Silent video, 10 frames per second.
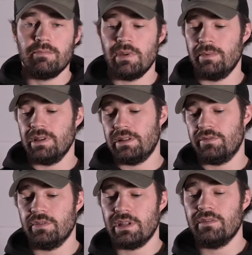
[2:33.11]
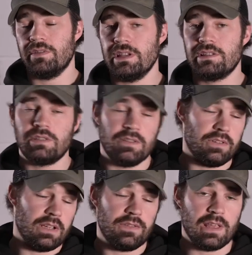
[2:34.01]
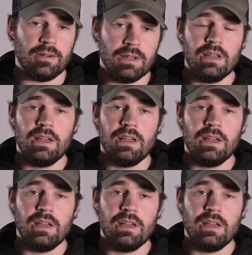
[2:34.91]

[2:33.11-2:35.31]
maybe a different day for this, different day for that.